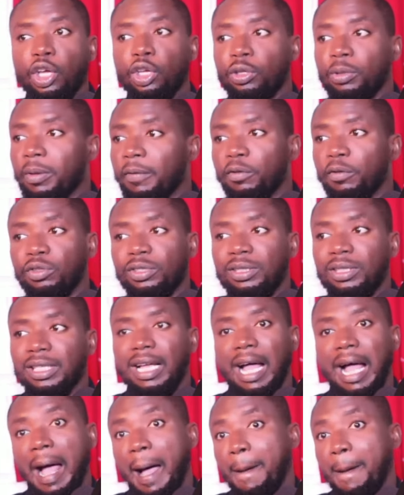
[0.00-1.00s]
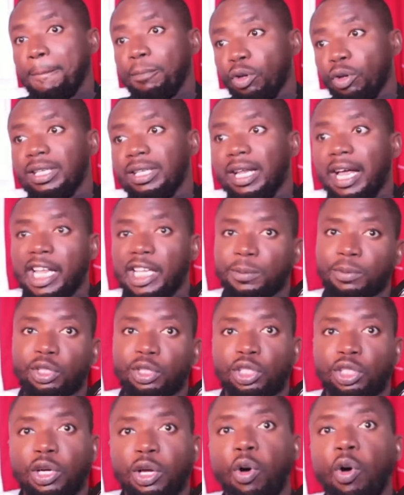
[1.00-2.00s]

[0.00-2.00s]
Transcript: Some of you think I'm not aspirational